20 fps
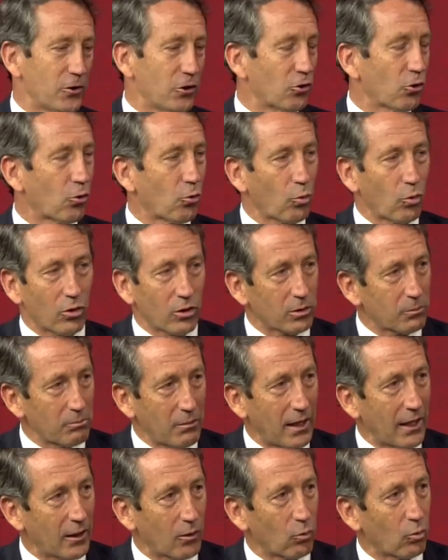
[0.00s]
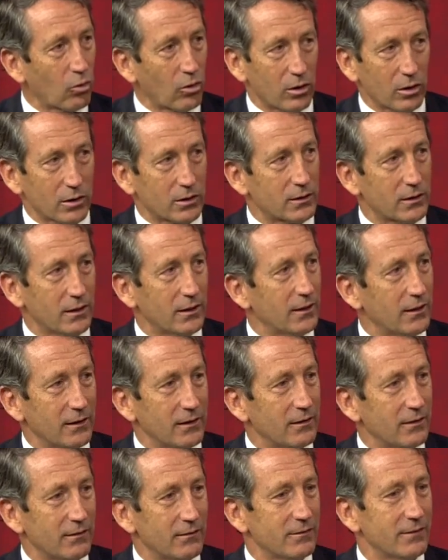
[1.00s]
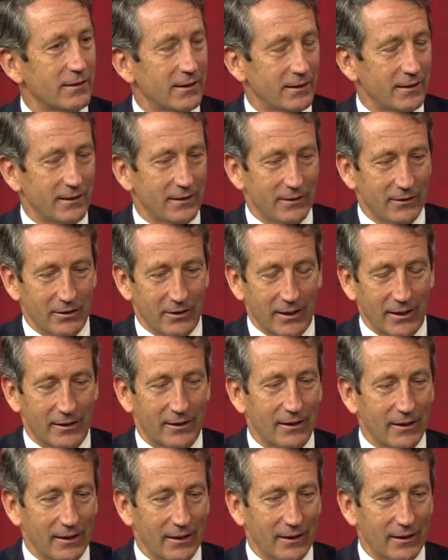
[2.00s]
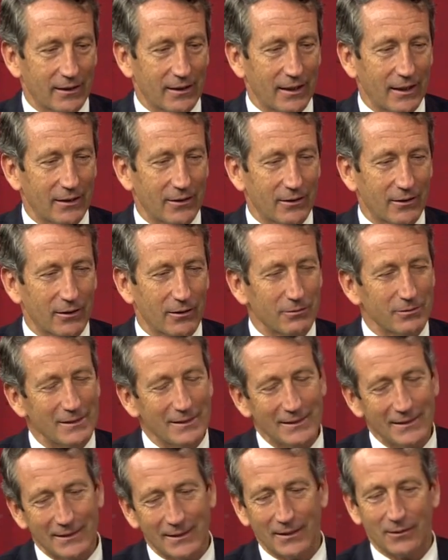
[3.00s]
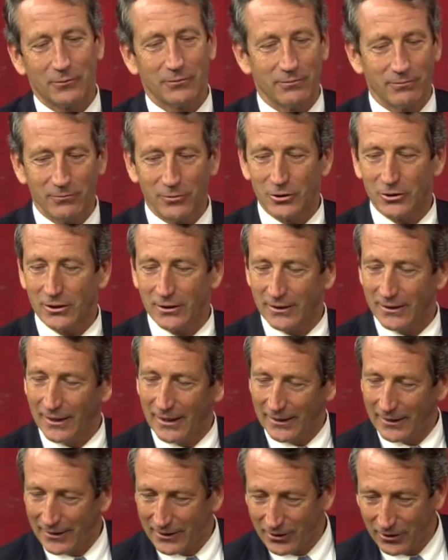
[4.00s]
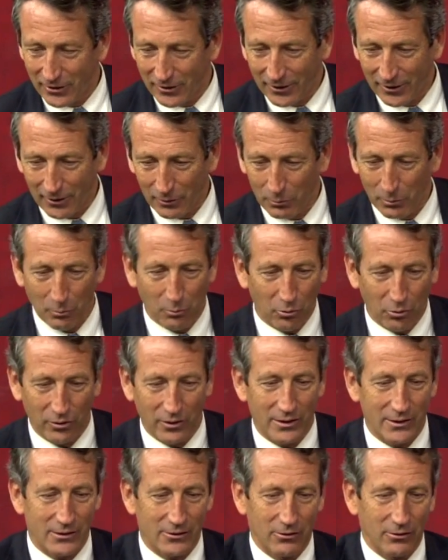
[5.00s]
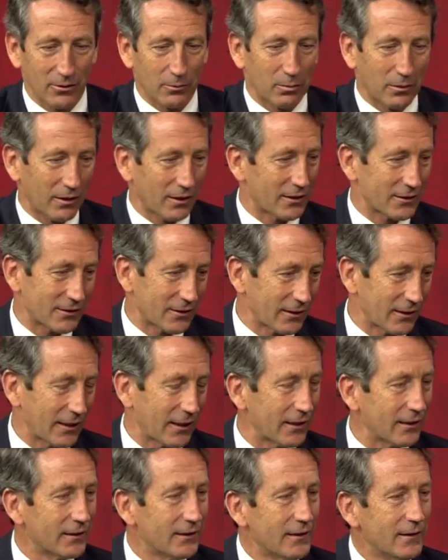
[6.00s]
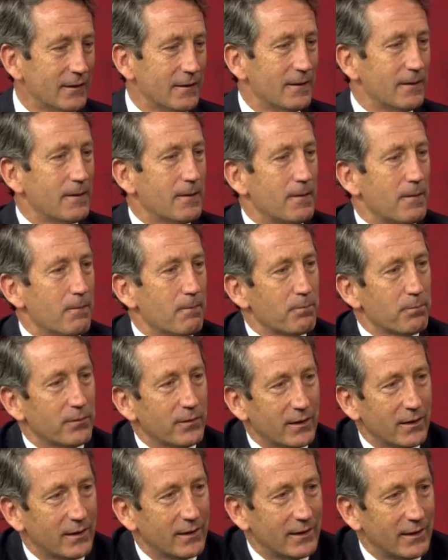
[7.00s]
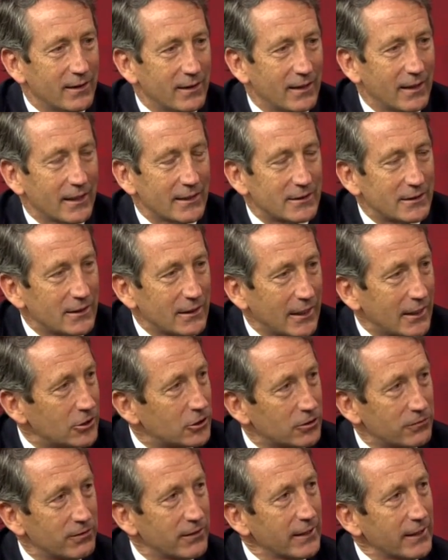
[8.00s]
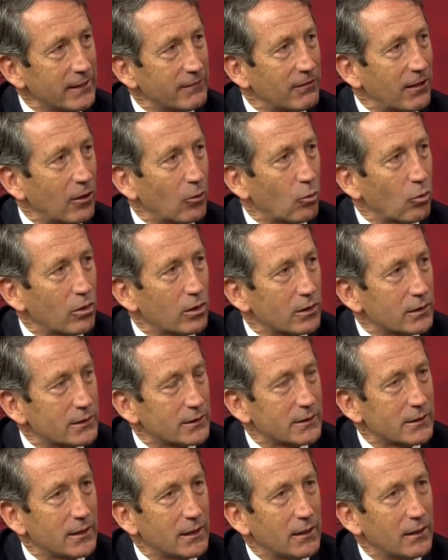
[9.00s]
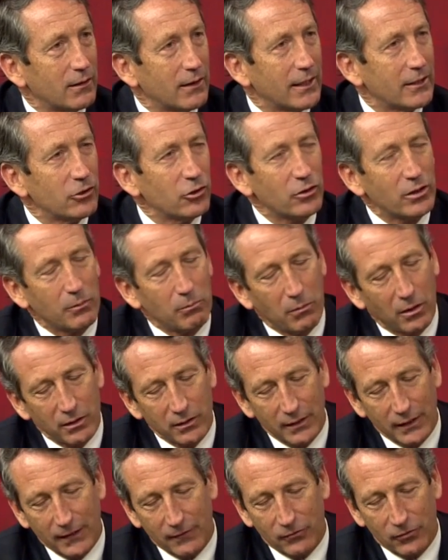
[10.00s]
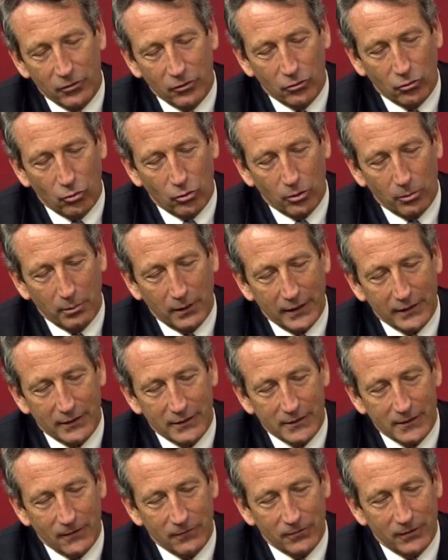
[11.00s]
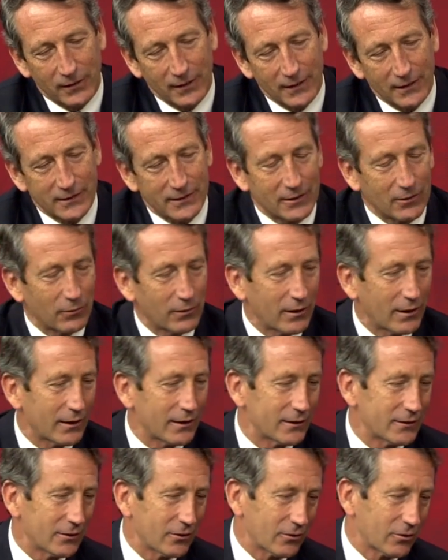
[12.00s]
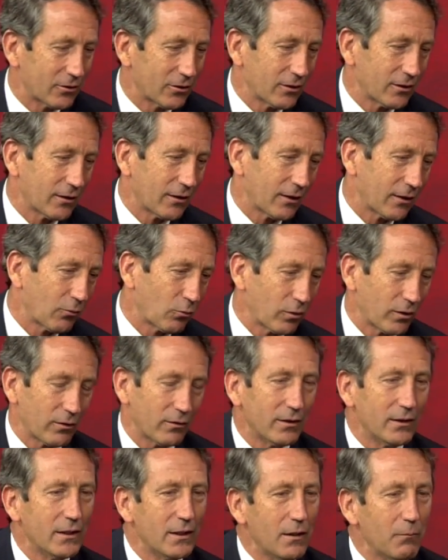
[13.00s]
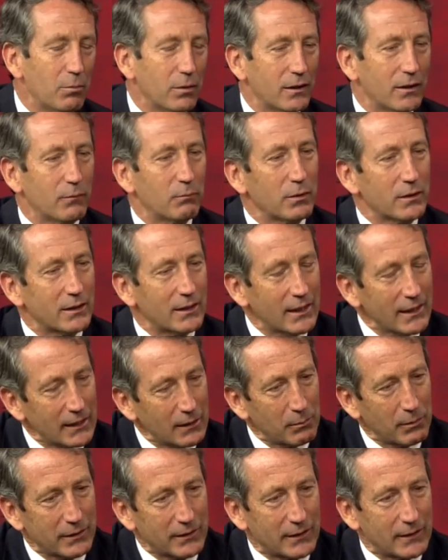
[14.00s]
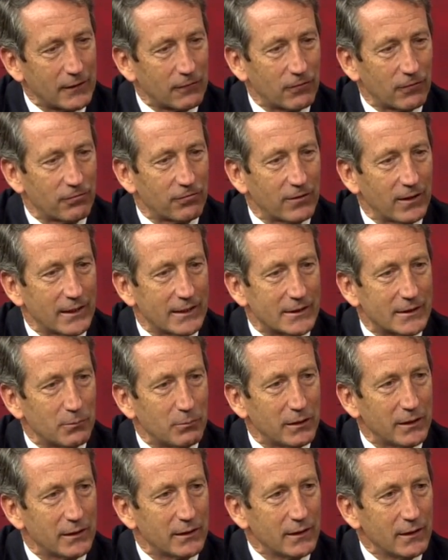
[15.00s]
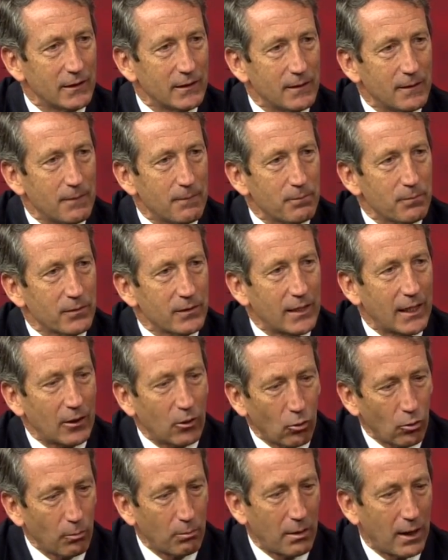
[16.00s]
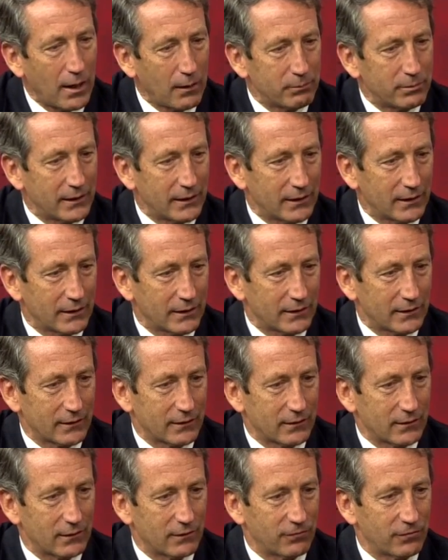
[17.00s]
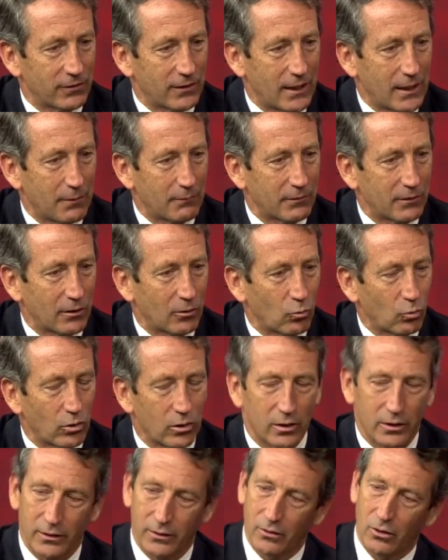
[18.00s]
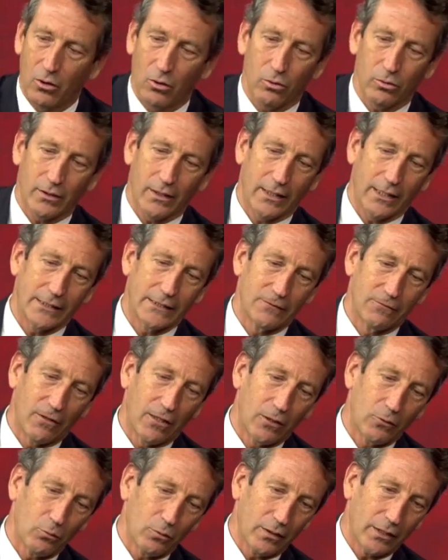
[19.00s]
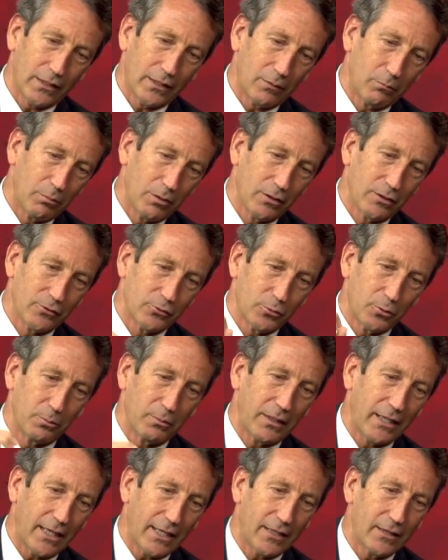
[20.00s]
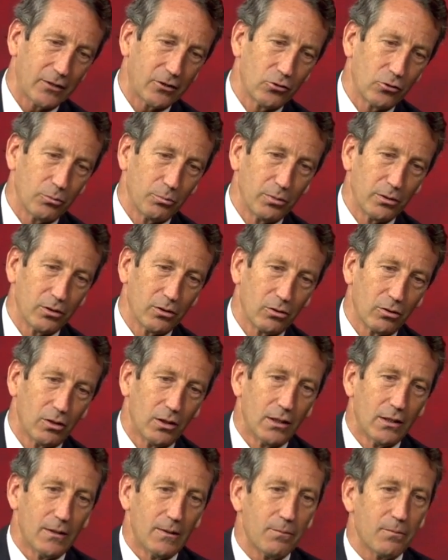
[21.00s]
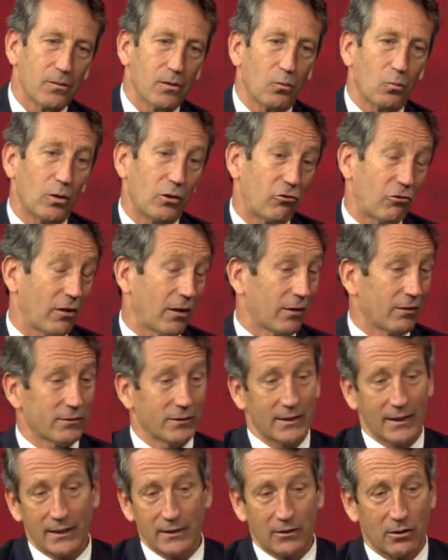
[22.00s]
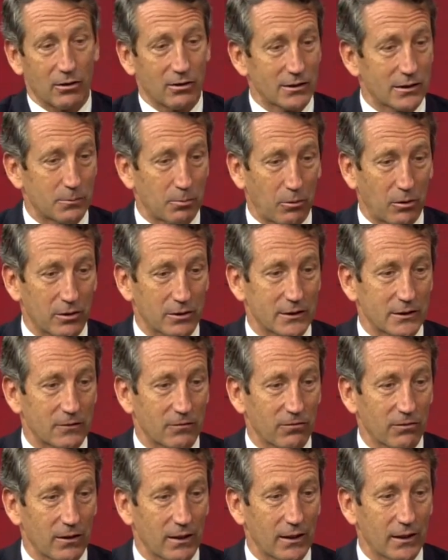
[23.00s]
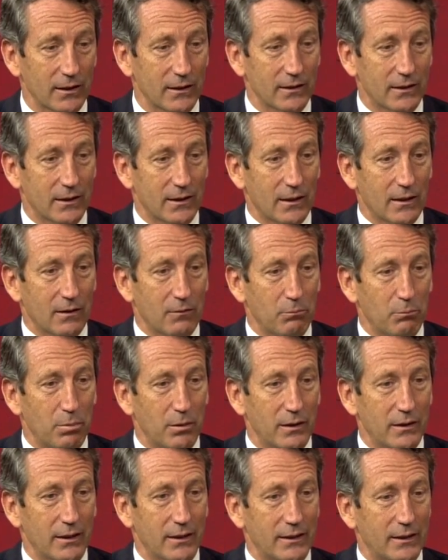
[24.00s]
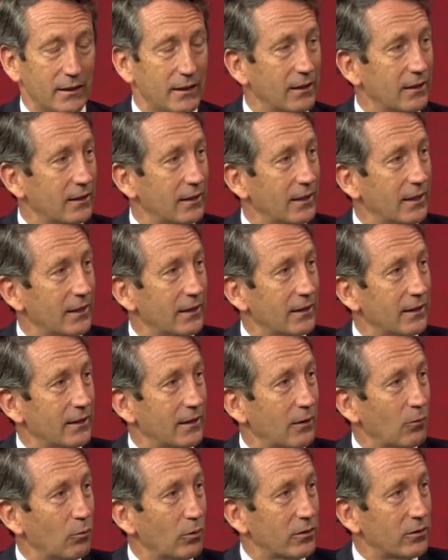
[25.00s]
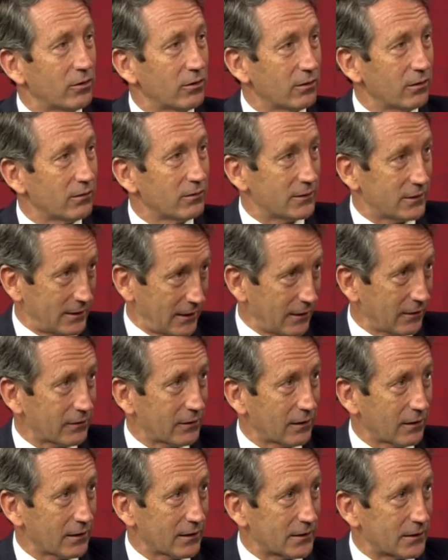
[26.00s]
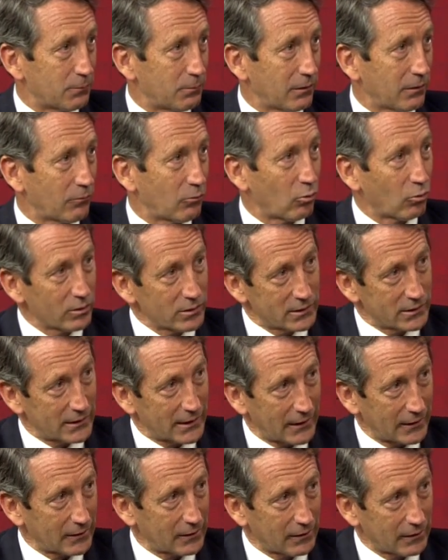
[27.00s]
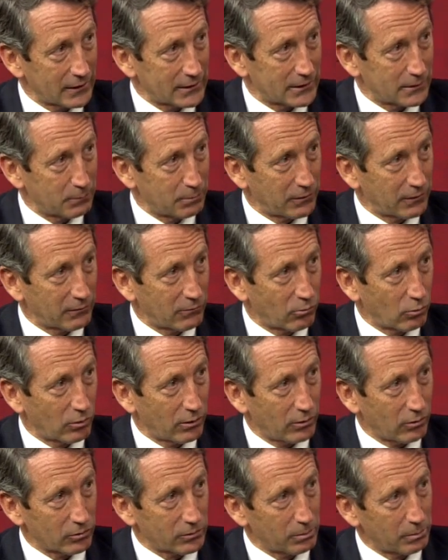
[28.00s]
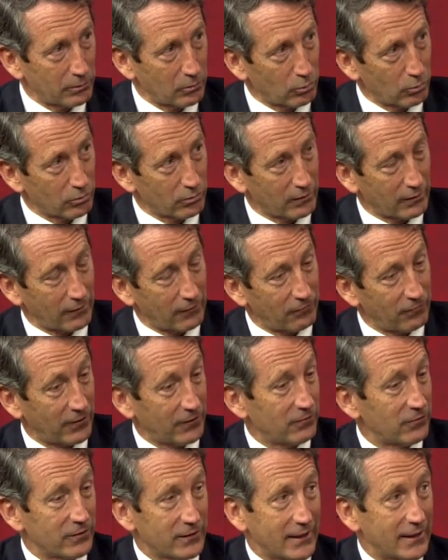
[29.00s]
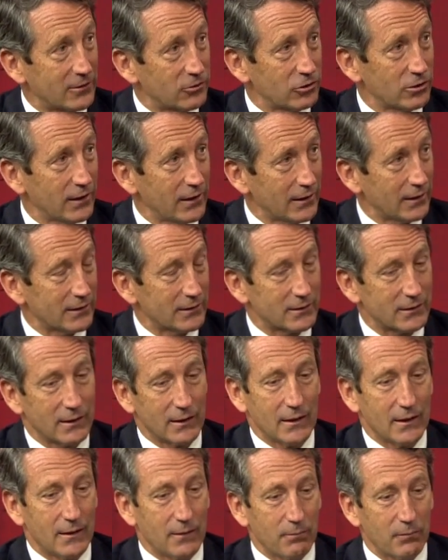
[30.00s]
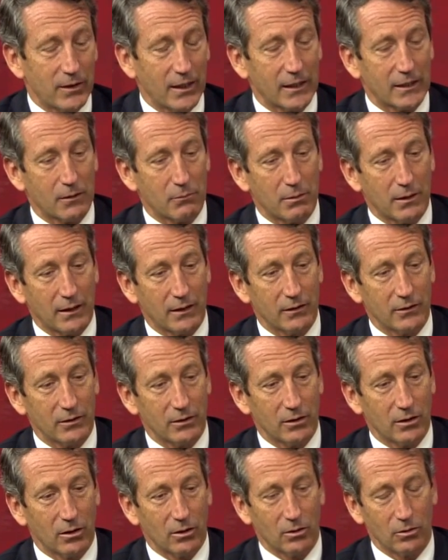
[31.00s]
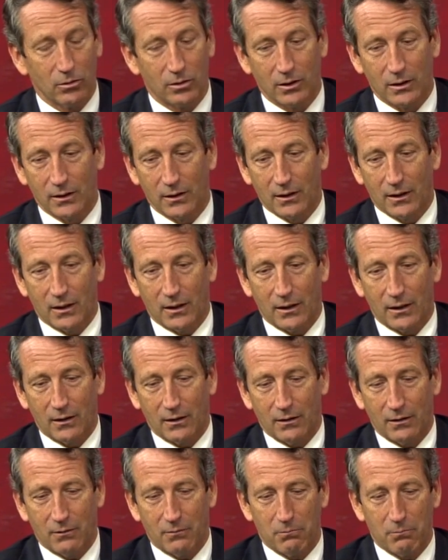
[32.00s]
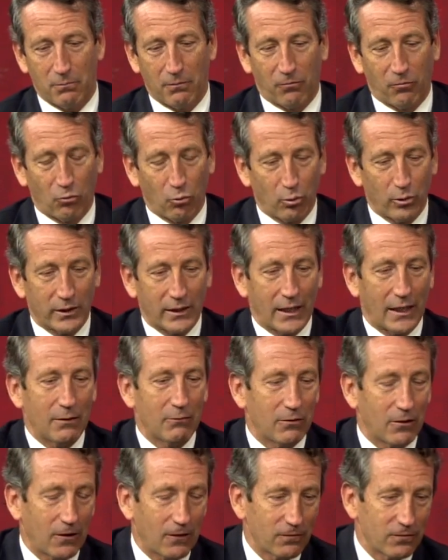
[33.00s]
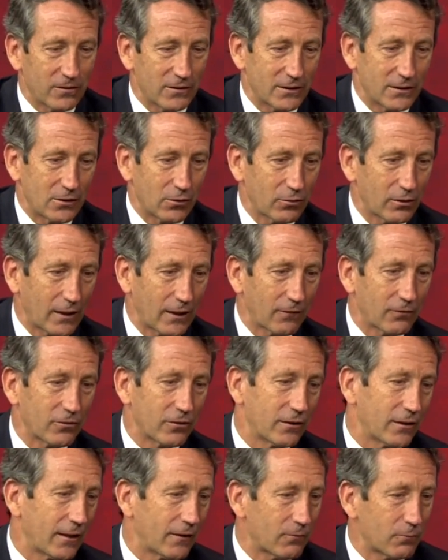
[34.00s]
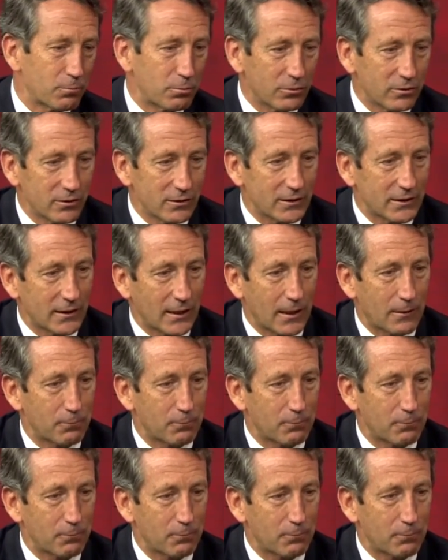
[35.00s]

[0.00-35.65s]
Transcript: your work, my work, uh, you get to the end of the day, you go, oh, I wish I, I could have done a little bit more of this or a little bit less of that. That's the nature of any of our works. Uh, and you can Monday afternoon quarterback yourself to death, say, well, I you know, could have done whatever. But, but think about the different fights. I mean, that whole bobtailing uh, phenomenon wherein all kinds of unrelated bills would be added to a bill, we challenge that, Cause sparks to fly. But at the end of the day, that went to the South Carolina Supreme Court. South Carolina Supreme Court ultimately ruled in our favor, and that changed. Mm -hmm. Think about, you know, uh, before we came to office, no governor had ever produced an